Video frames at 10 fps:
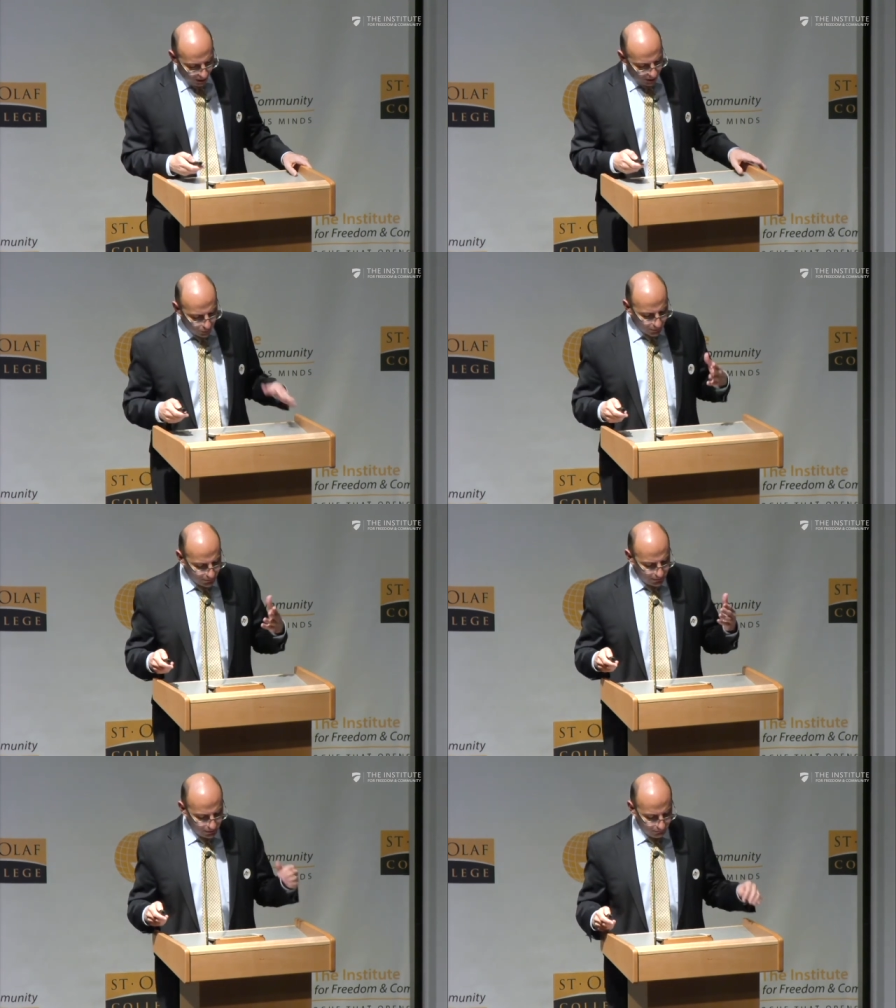A
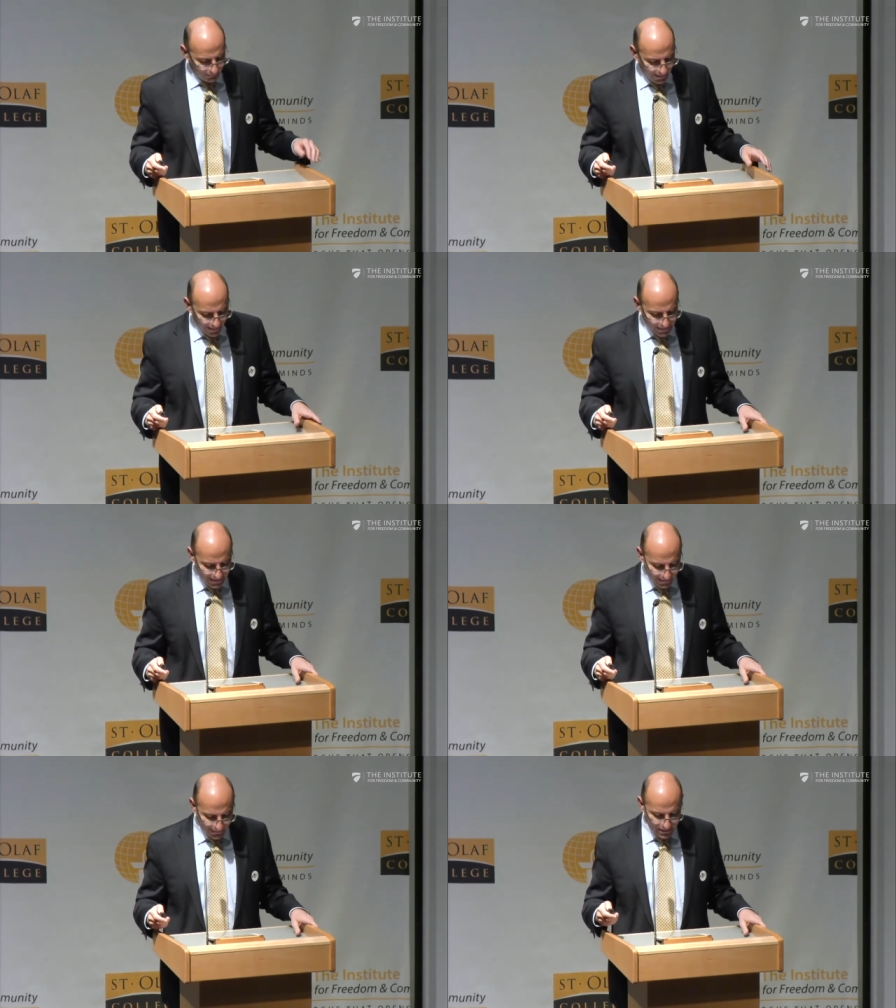good case
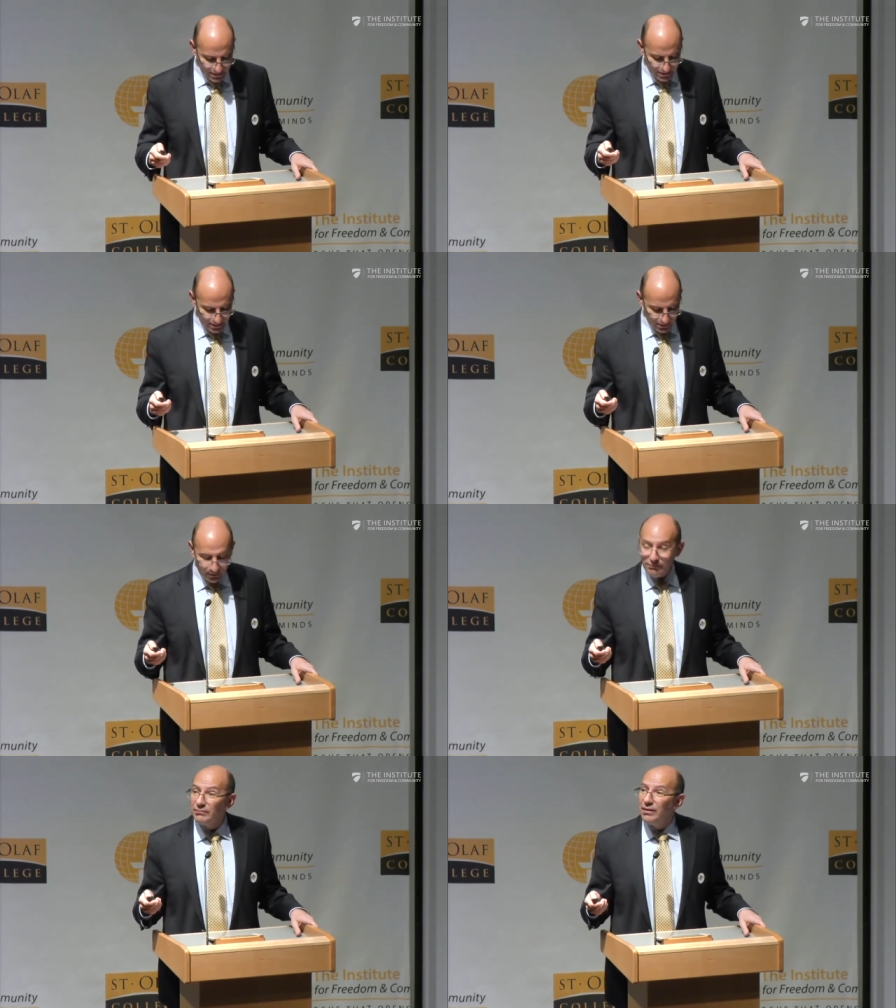here is
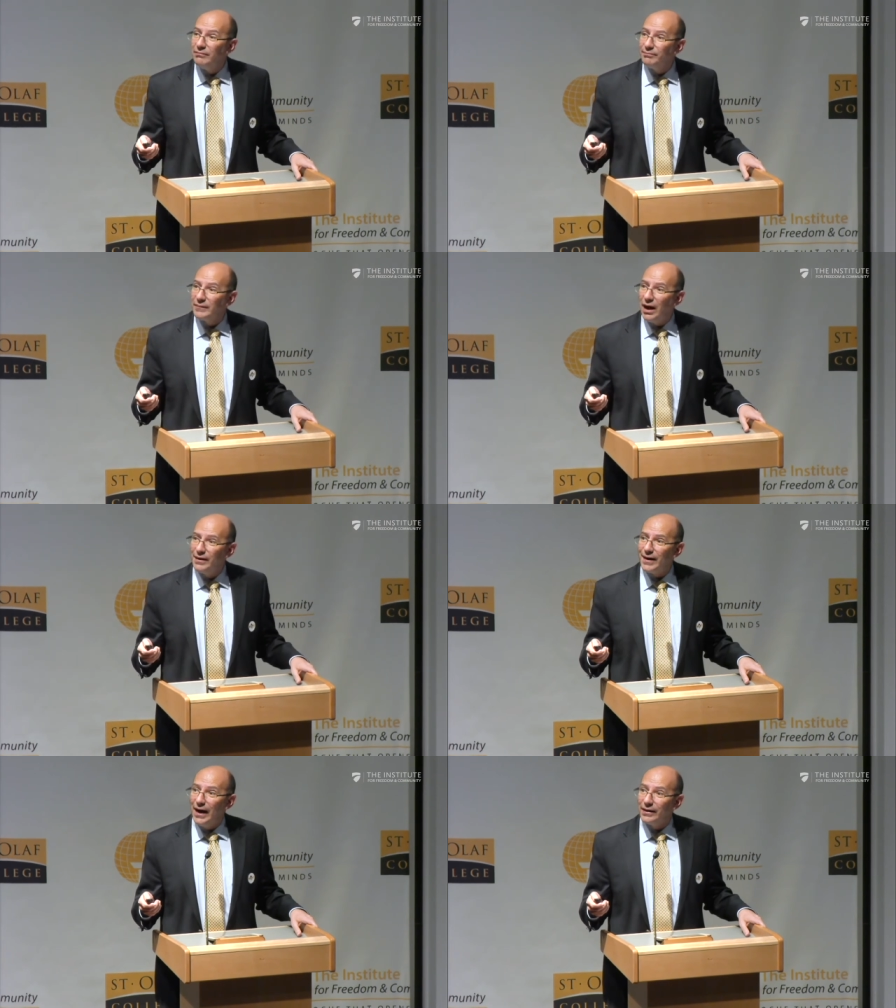
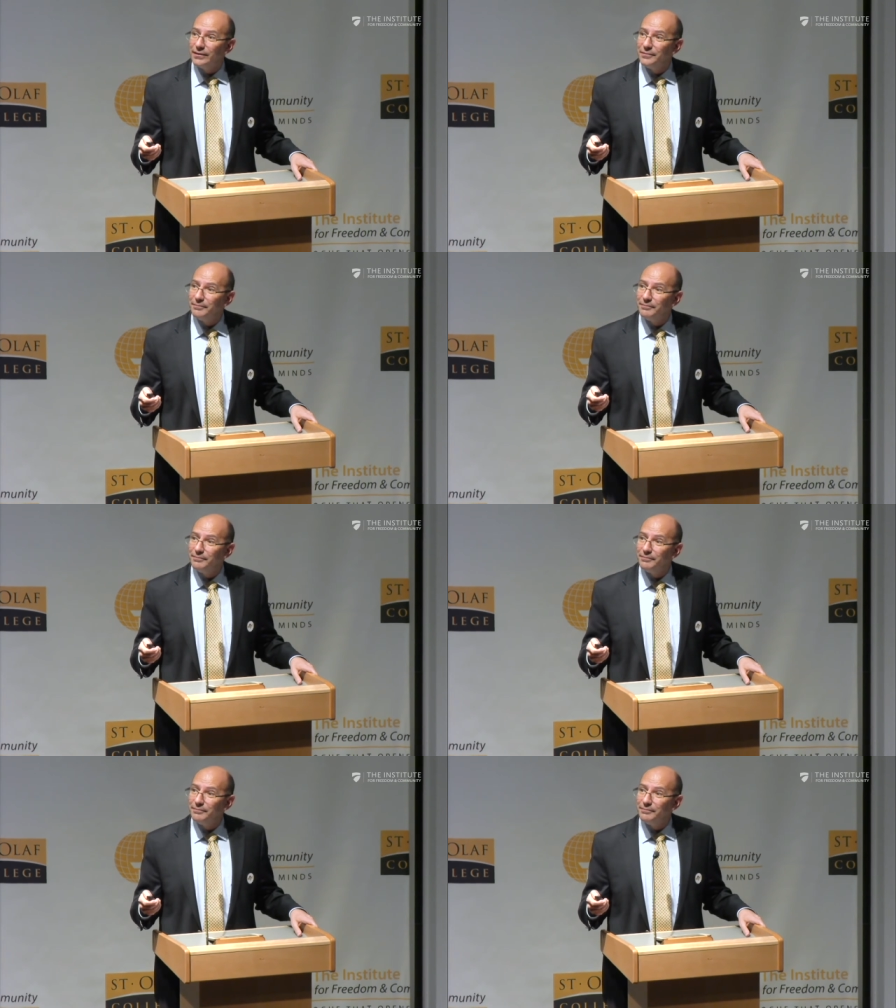Iraq.